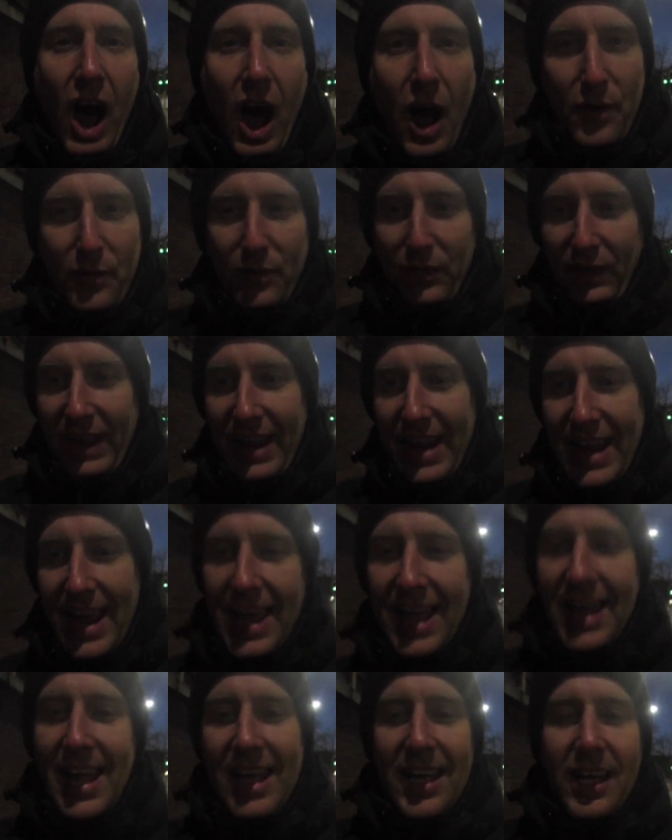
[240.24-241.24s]
hopefully
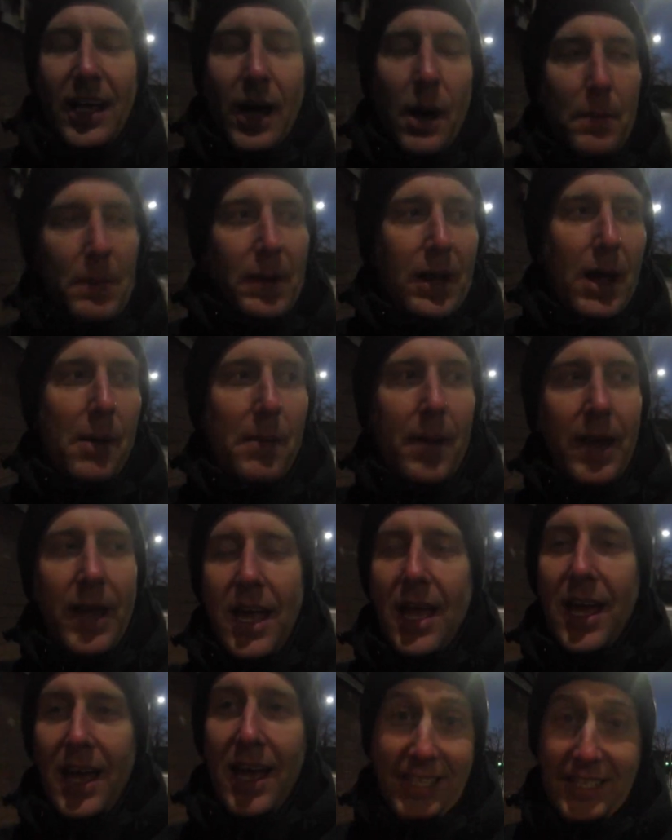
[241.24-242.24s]
it'll be
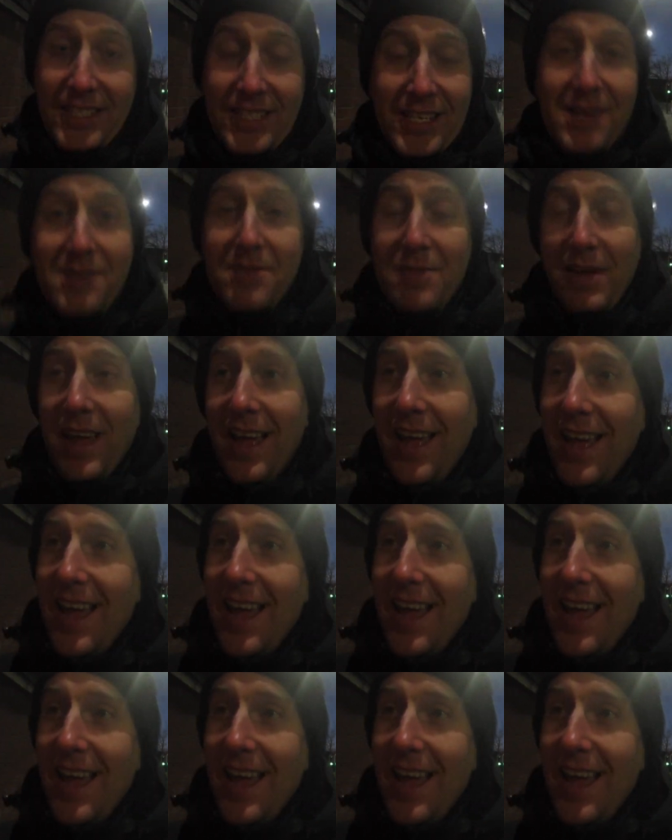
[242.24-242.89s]
coming here soon.